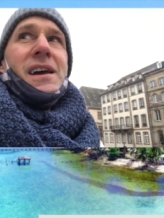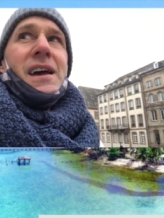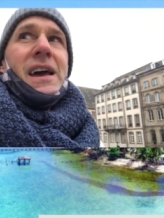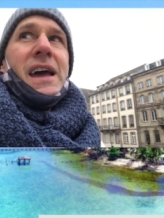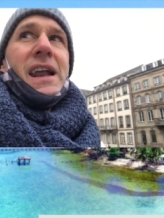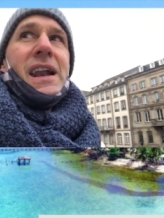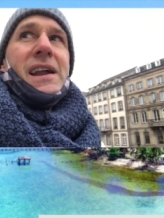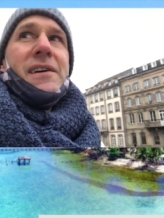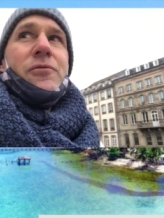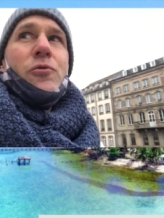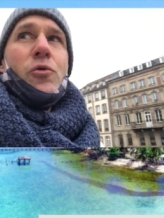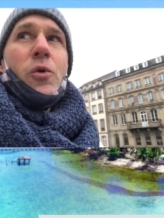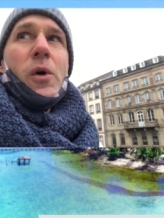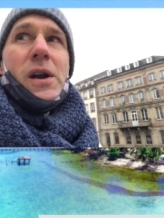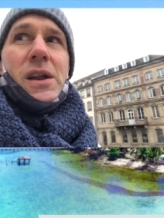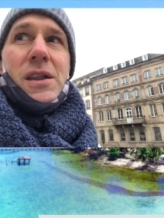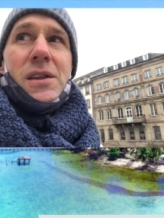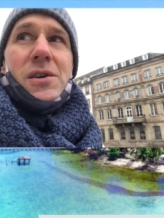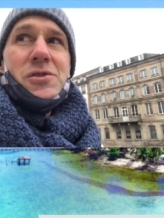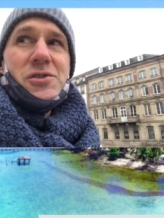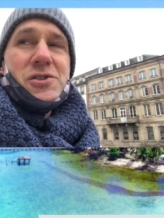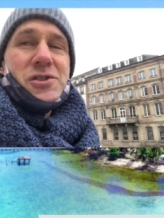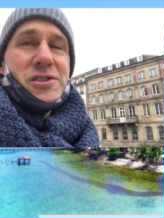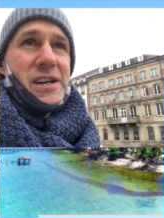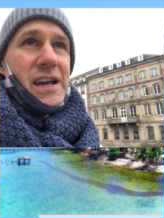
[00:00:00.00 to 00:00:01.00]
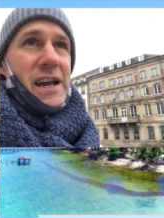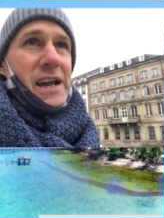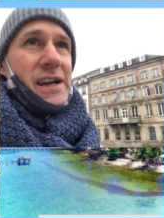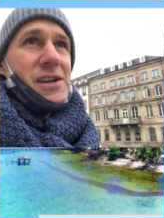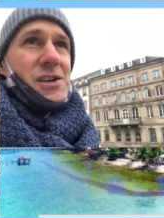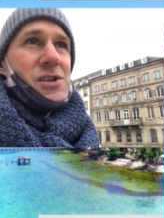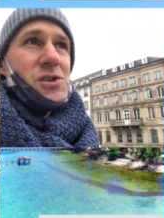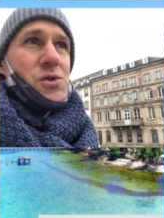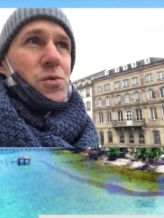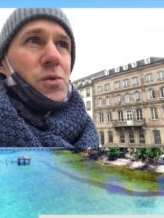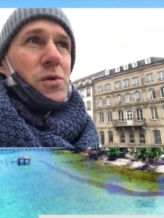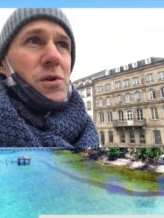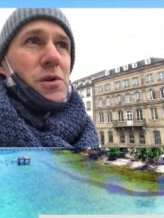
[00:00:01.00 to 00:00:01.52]
and if one of those
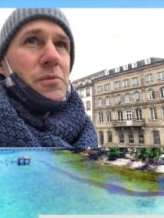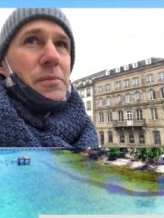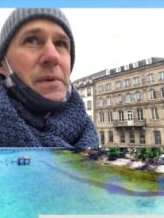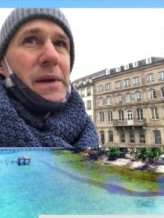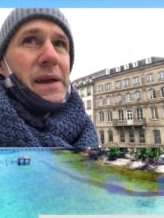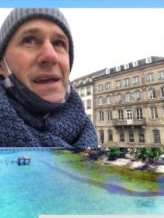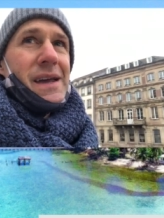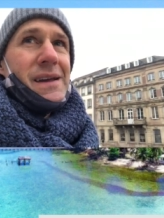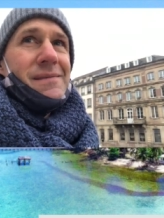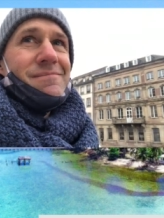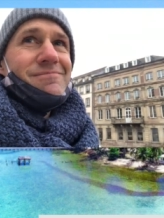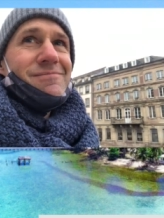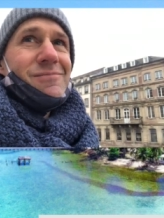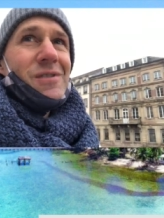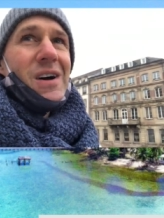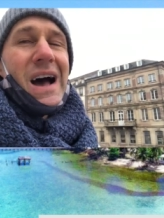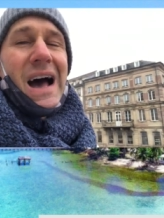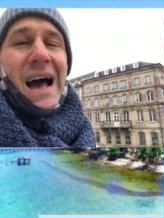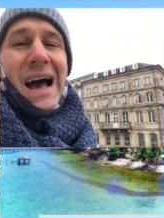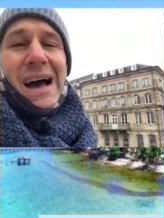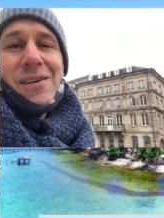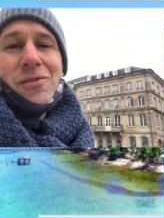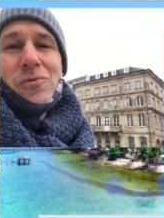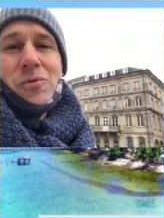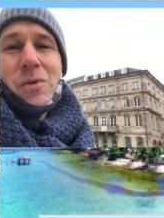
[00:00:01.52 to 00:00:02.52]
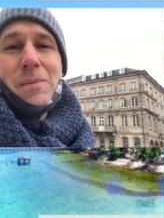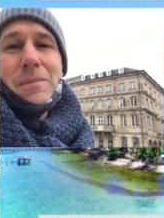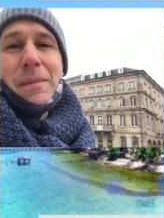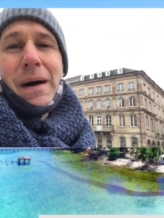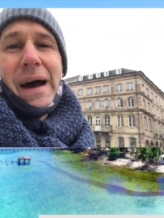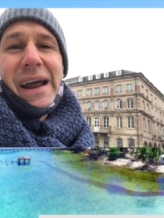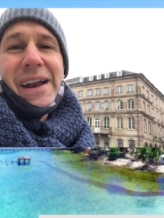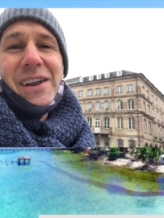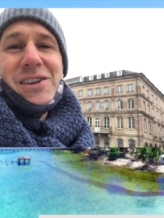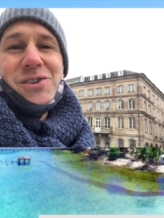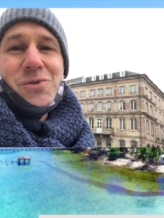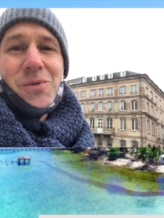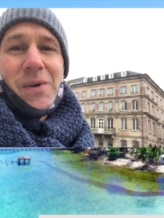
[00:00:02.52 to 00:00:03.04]
changes were to be, we
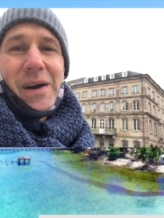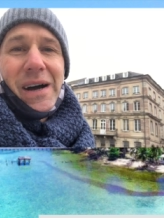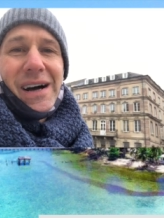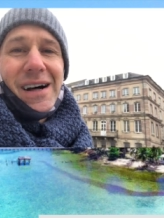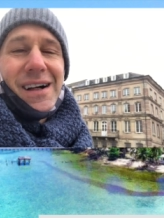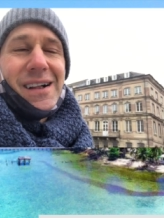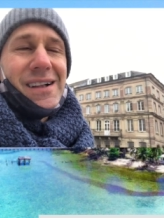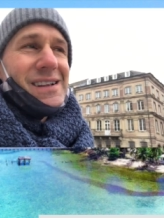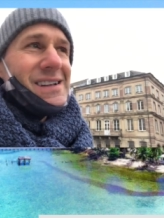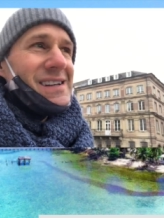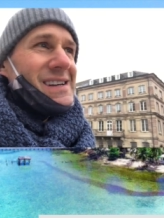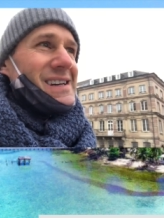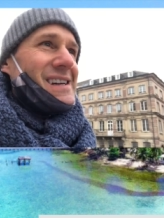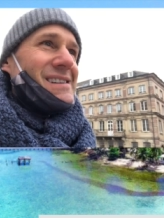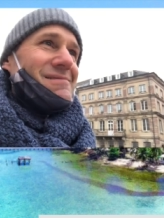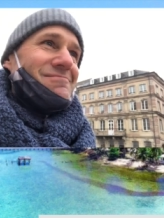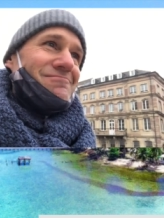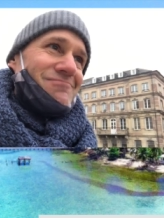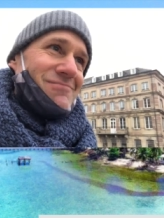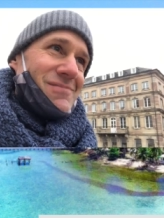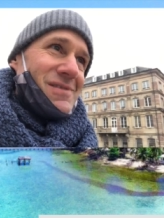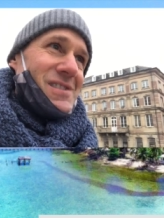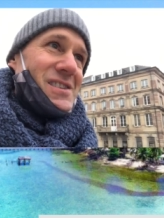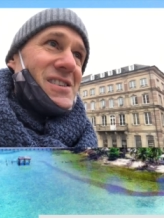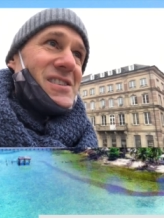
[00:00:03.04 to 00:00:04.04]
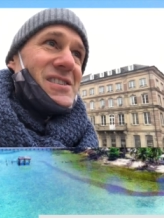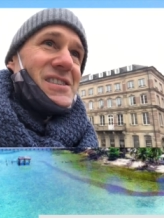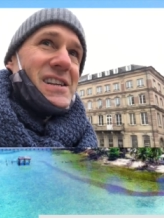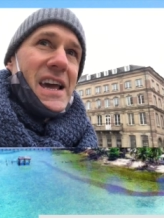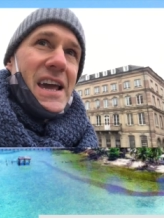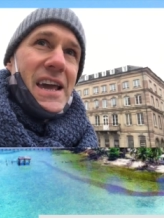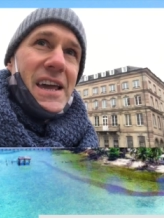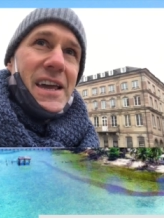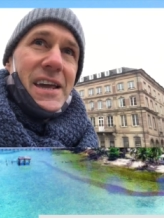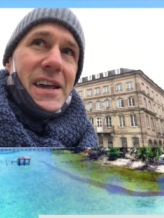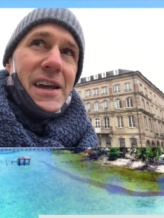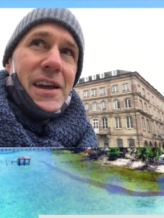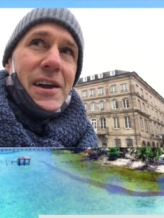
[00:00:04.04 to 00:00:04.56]
might as well
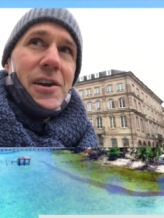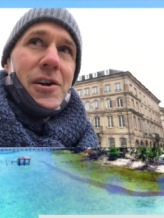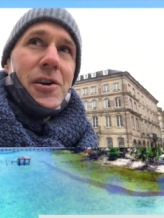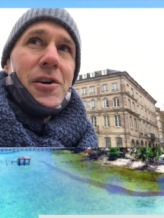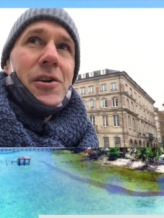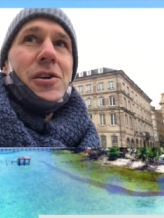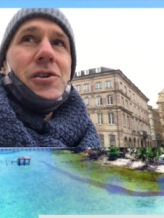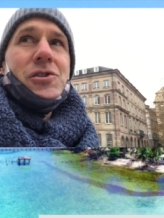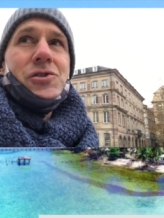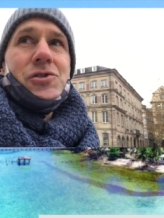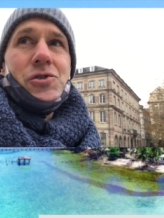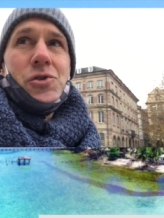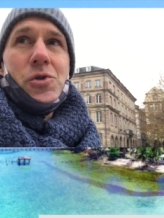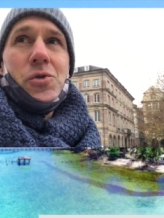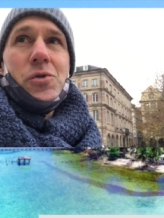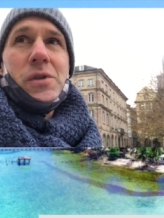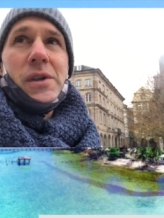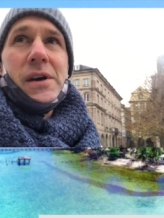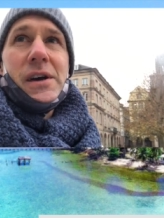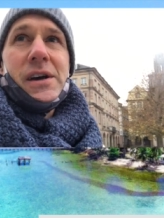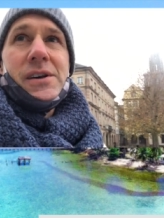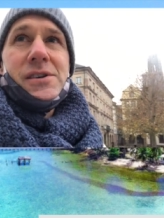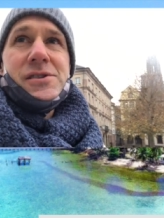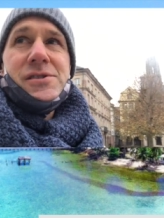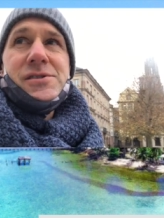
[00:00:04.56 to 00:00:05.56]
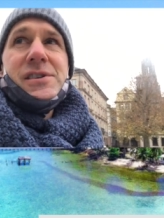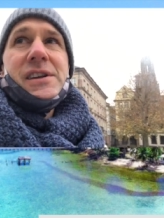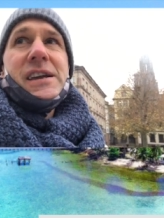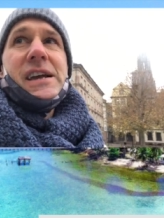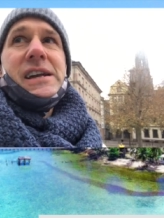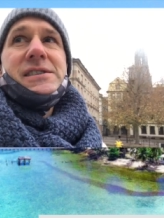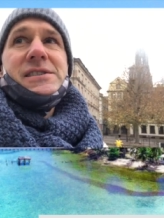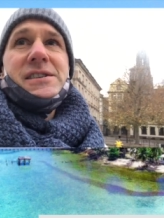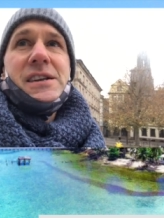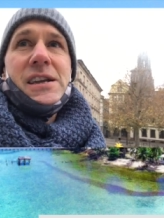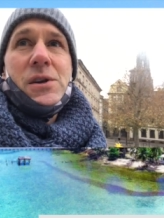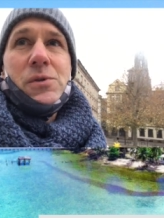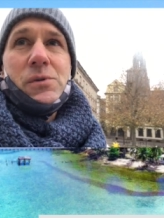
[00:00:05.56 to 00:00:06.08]
stay here, do this,
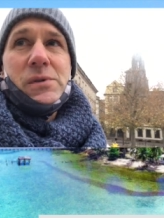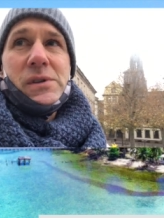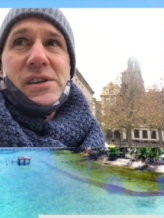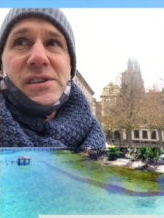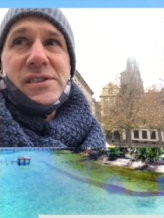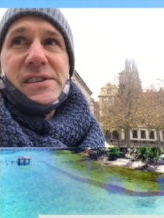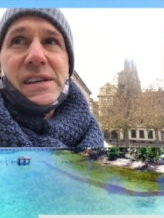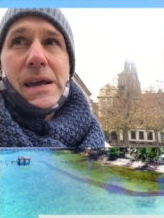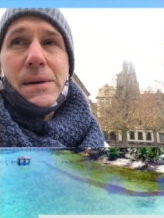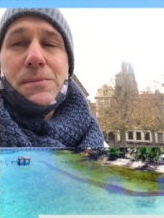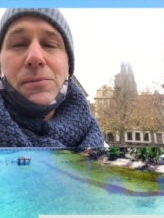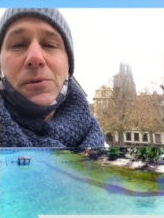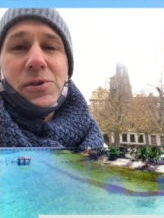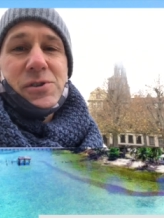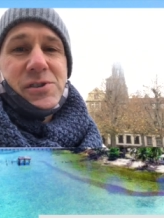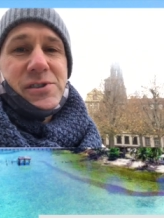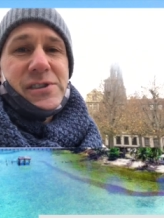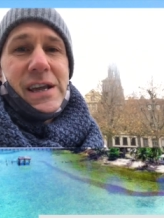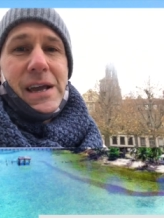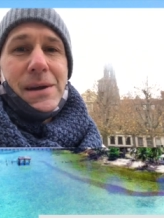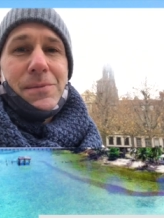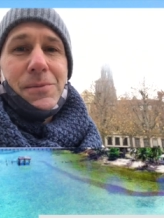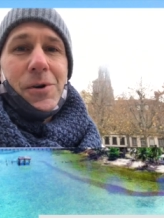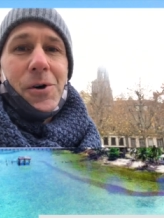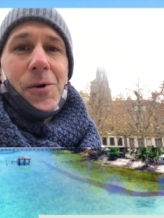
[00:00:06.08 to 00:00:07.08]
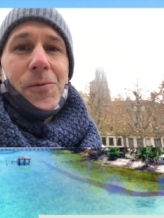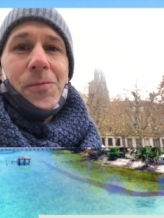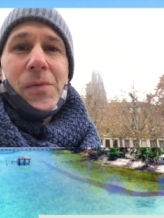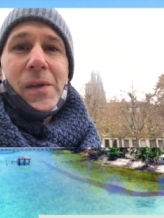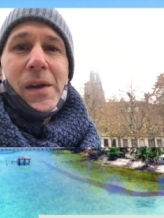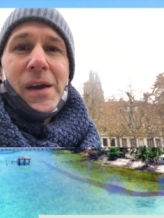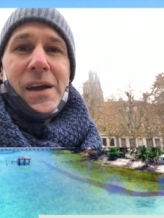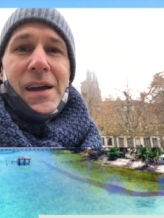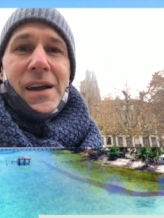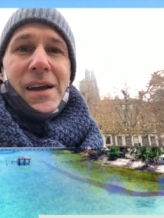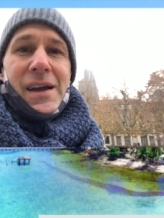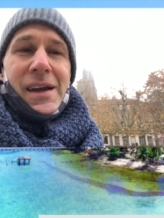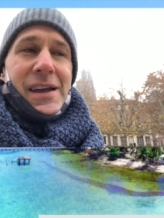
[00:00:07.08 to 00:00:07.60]
continue in the same old,
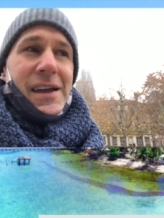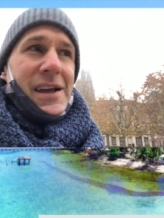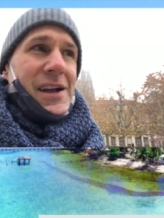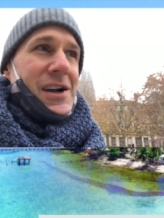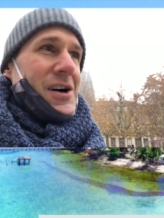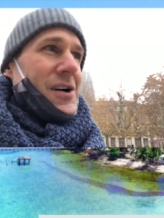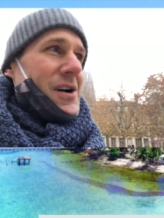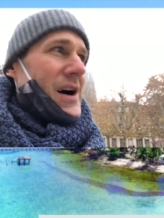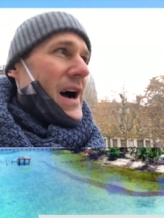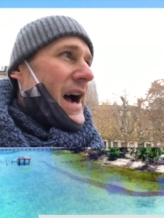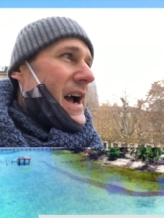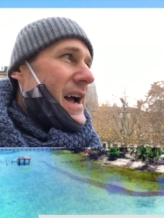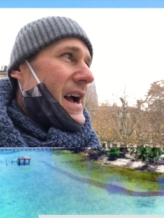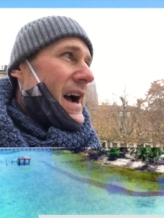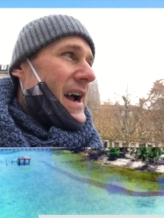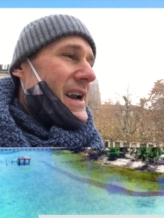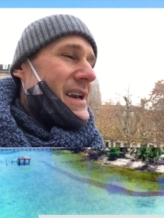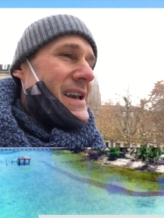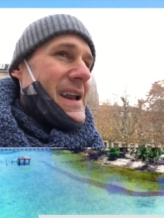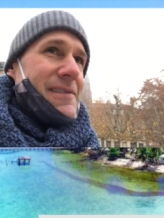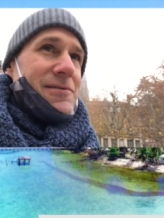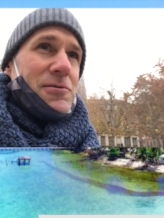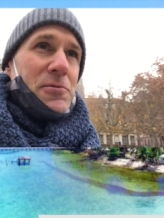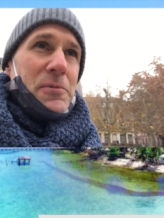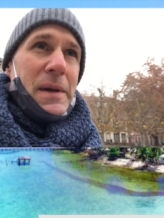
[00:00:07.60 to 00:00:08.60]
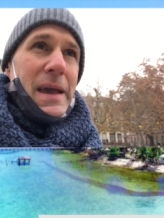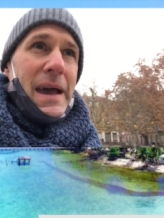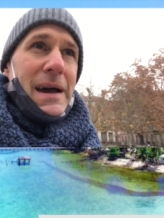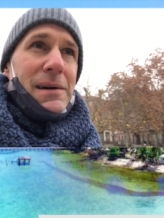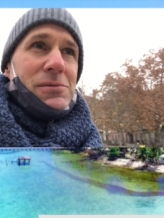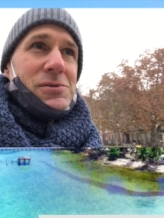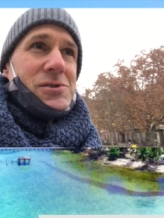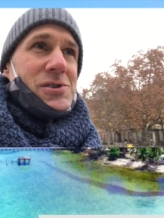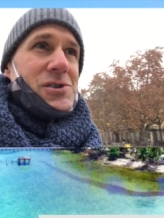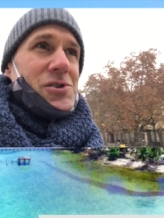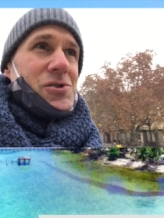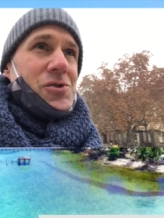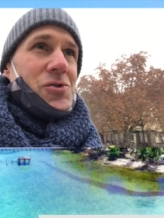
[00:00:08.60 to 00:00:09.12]
you know, I'd never be
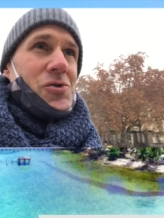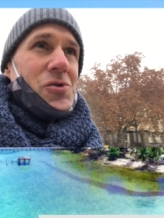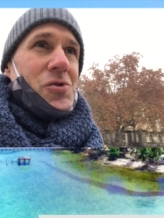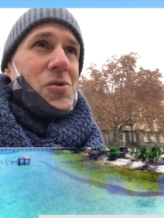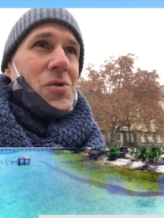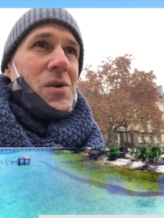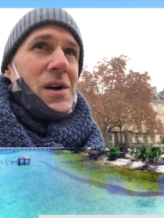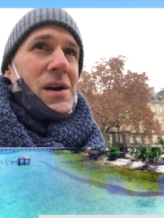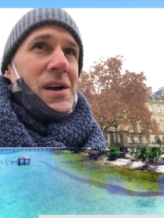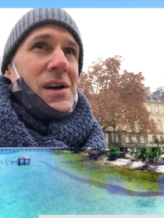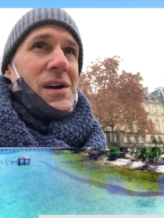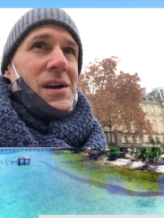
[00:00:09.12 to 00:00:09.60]
able to